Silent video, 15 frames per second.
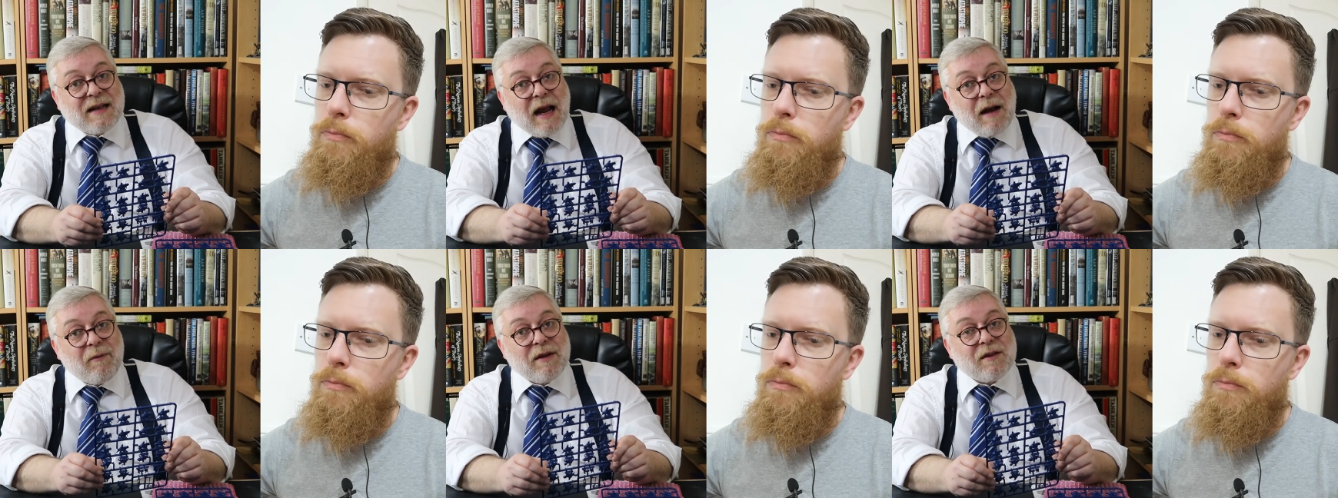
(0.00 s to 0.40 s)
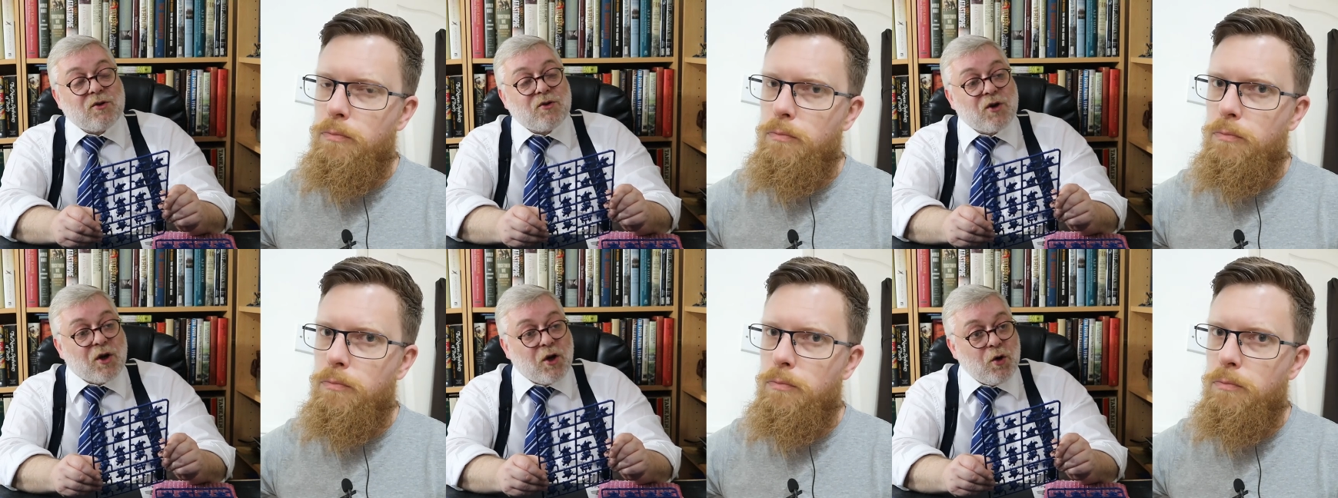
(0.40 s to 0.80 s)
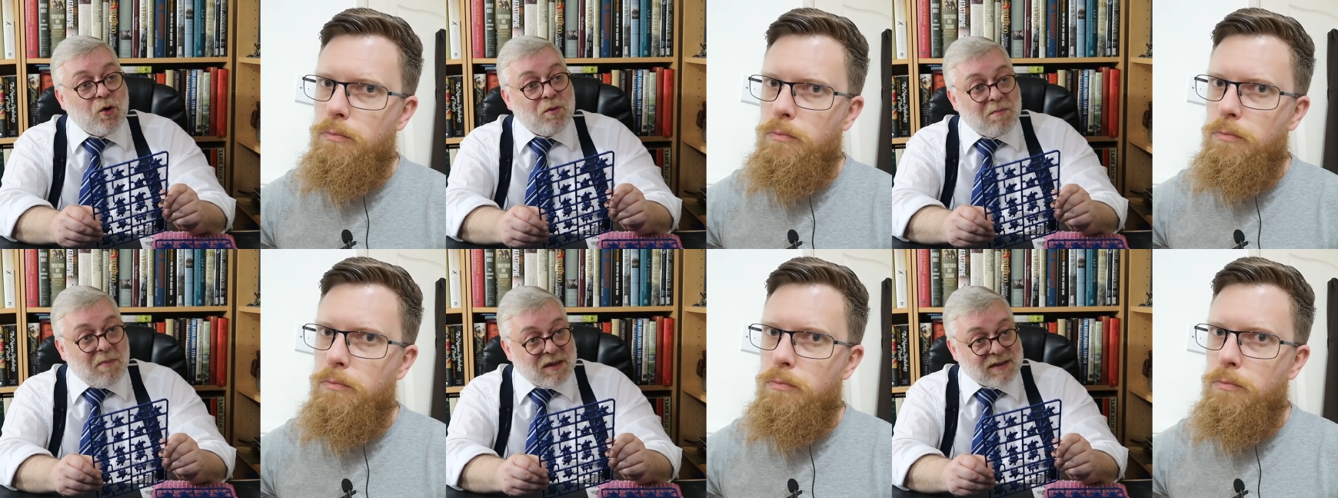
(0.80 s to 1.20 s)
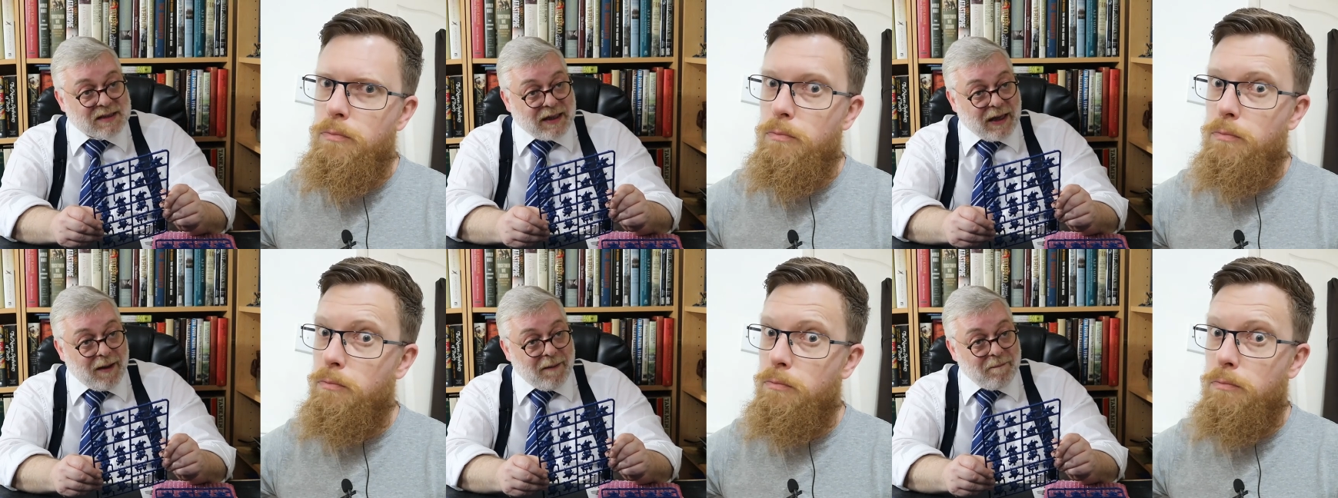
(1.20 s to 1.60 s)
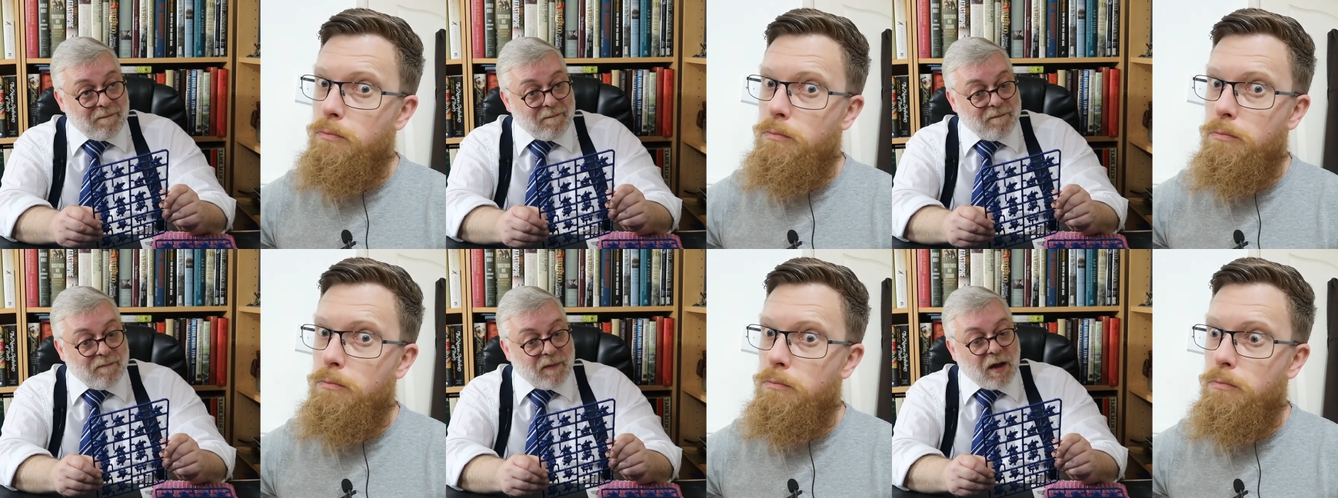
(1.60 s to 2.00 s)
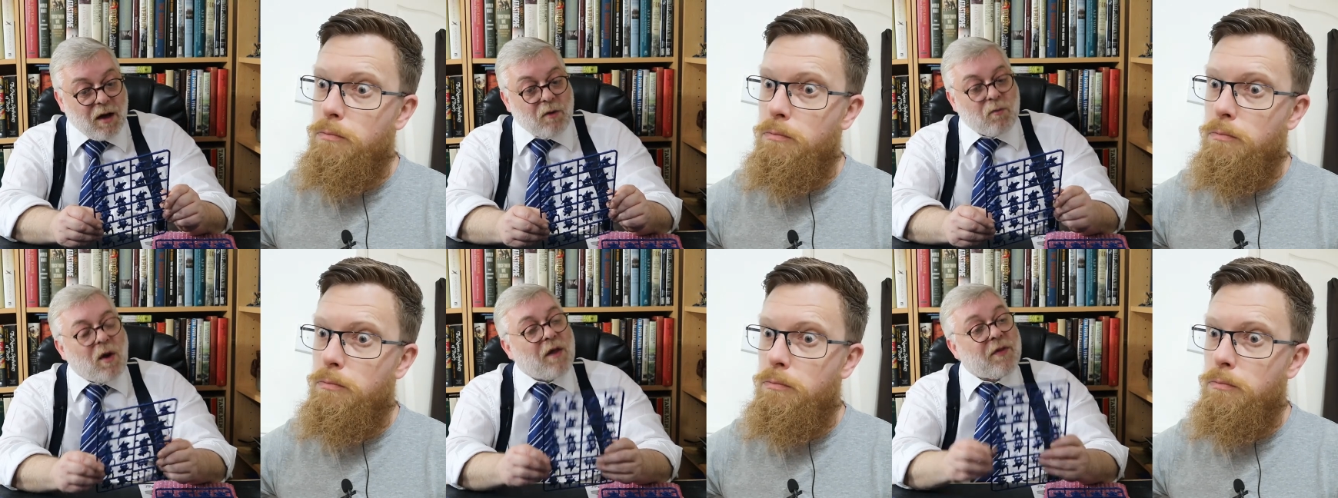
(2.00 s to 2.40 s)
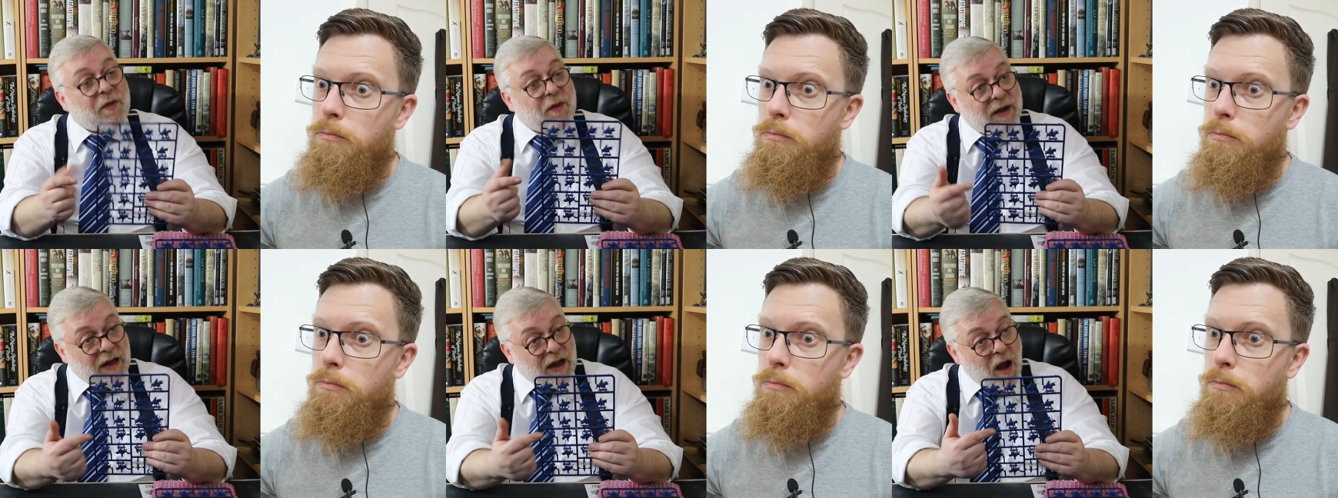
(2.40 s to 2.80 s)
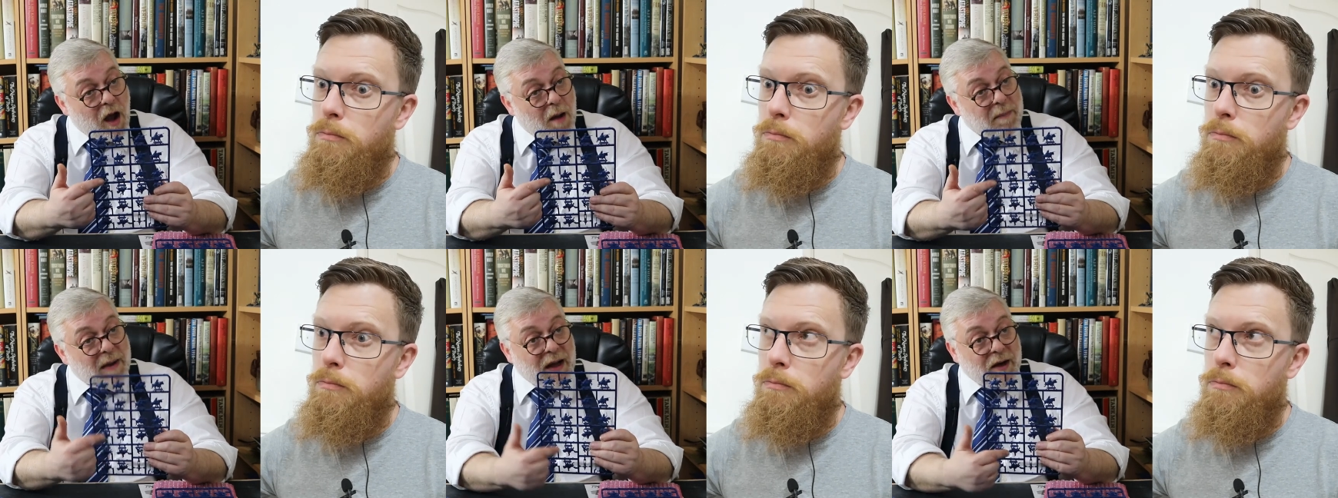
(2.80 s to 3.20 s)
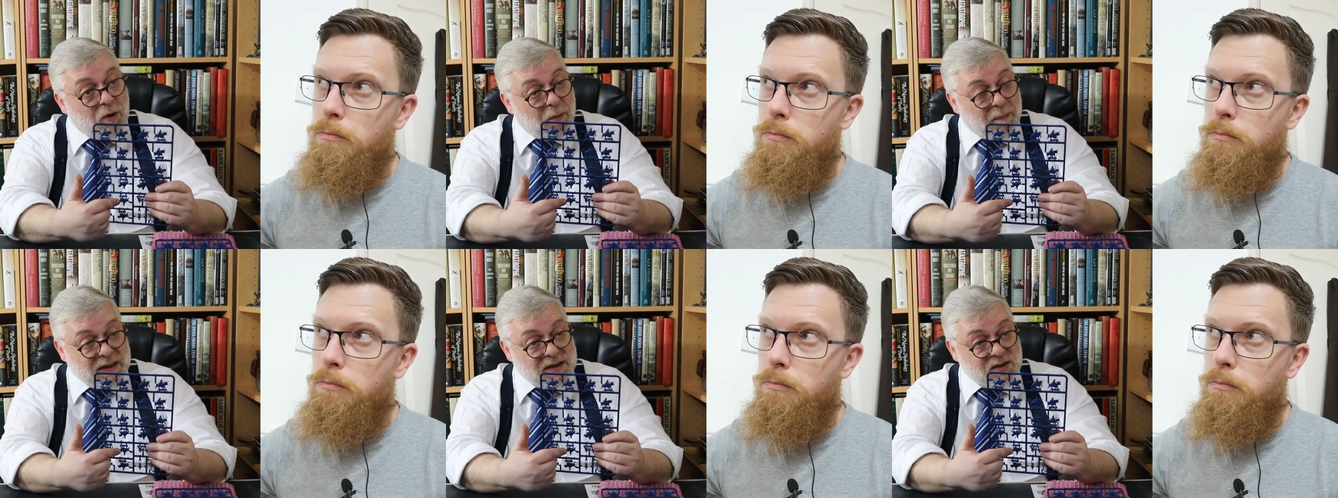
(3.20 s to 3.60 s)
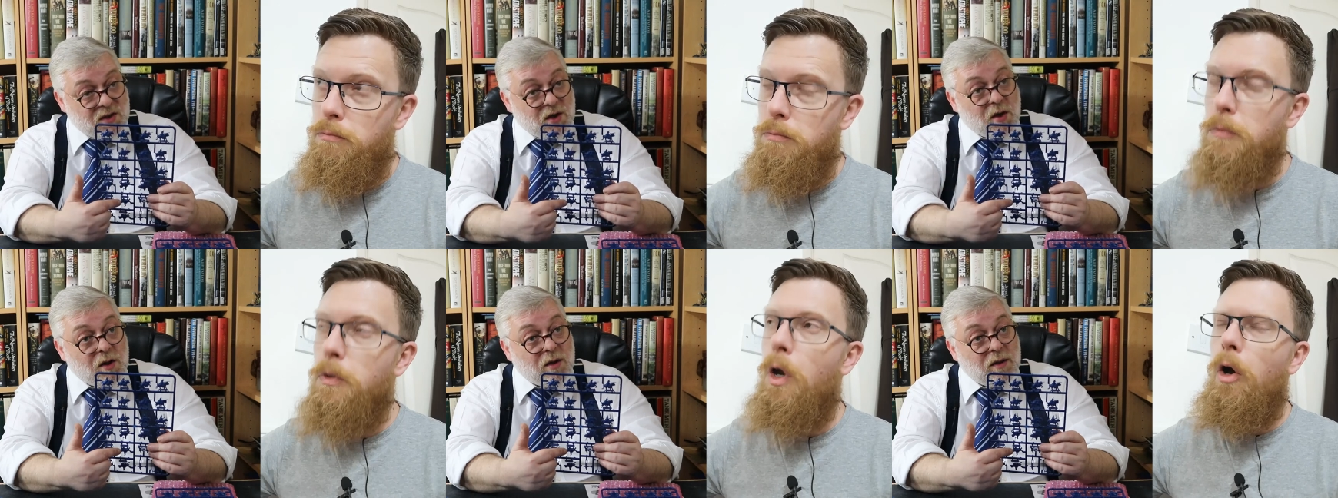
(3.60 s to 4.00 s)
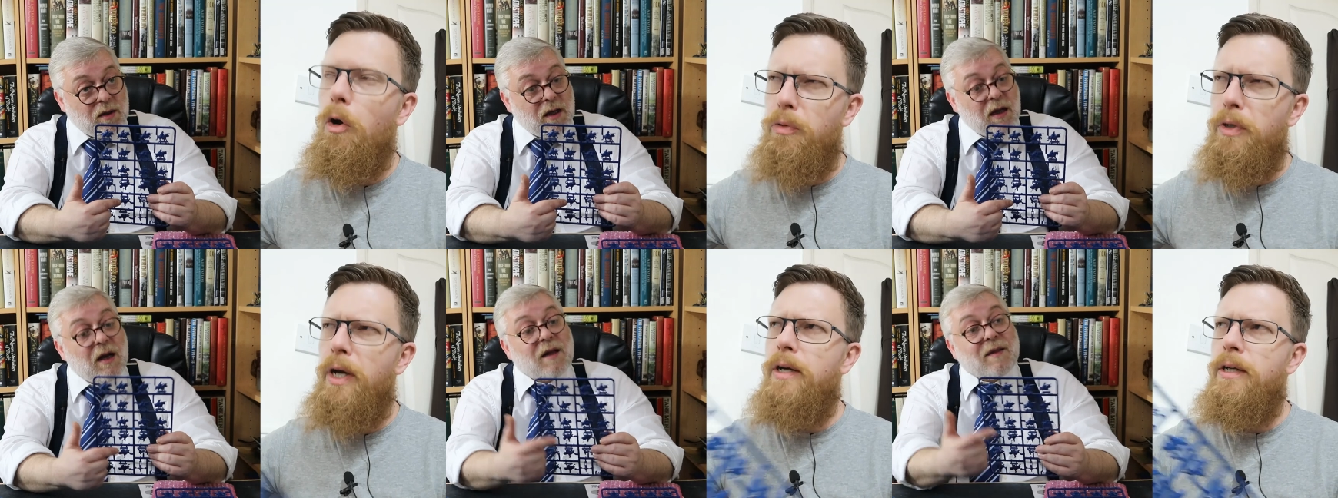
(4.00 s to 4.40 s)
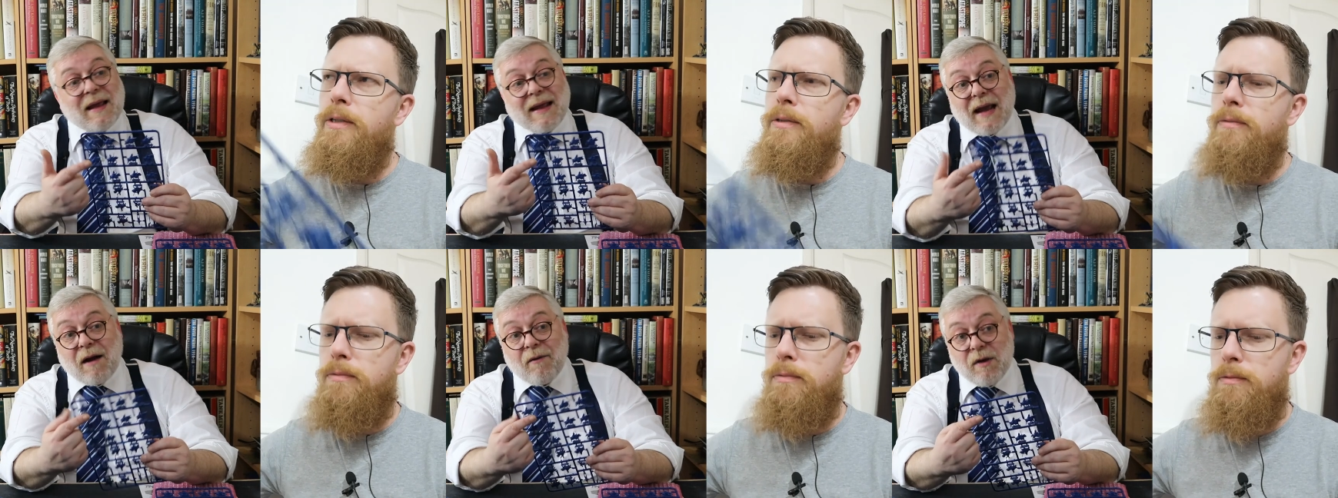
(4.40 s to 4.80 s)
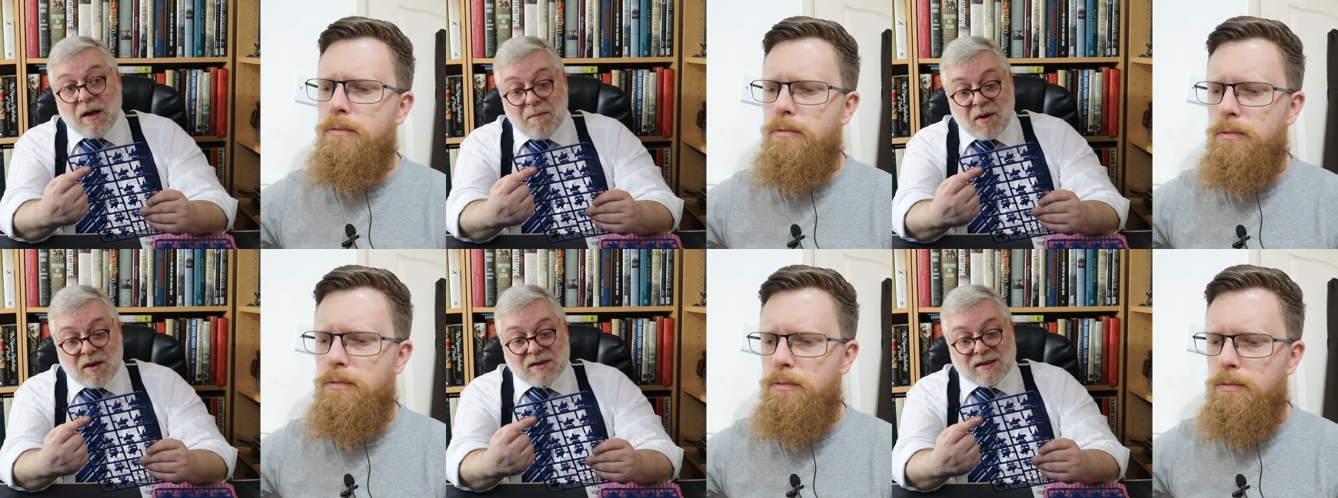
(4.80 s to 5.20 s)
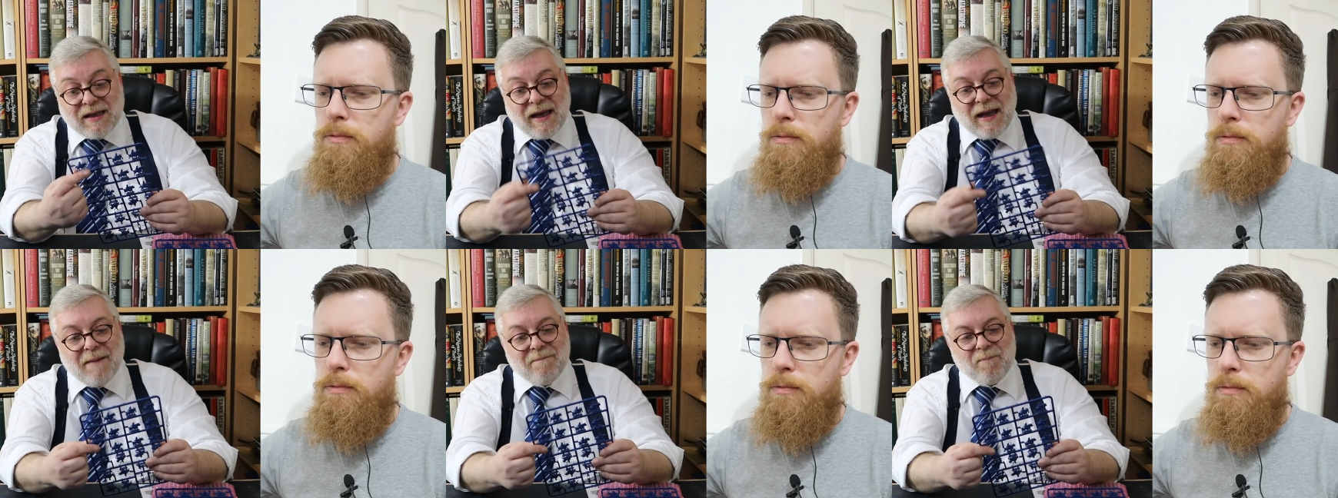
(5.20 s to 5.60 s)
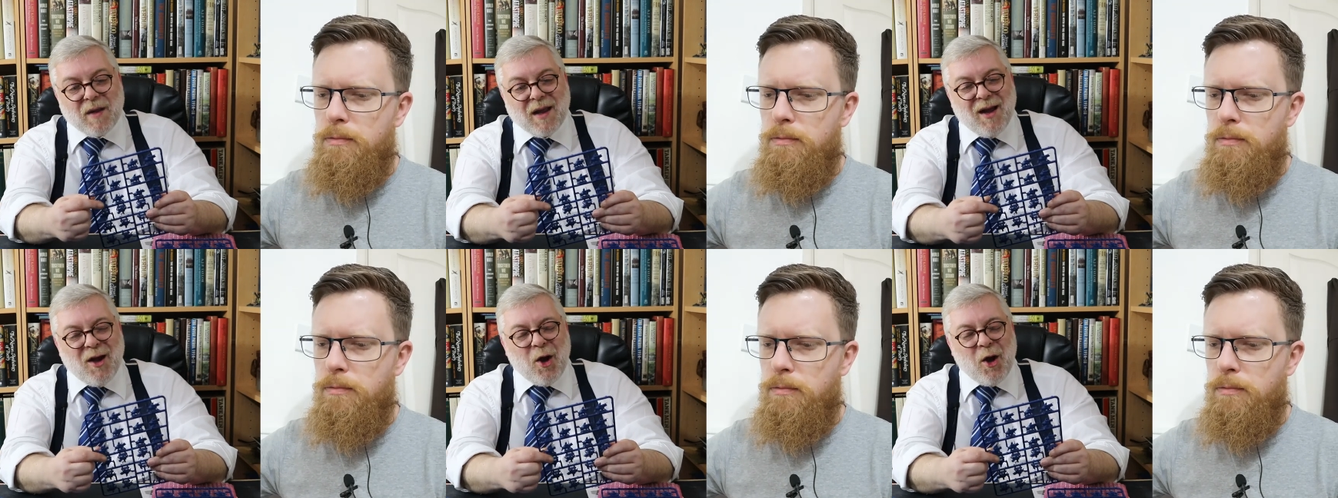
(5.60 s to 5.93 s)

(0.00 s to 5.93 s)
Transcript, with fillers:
Speaker 1: carry the dragoon musket rather than a carbine or a pistol. Okay, they carry a musket.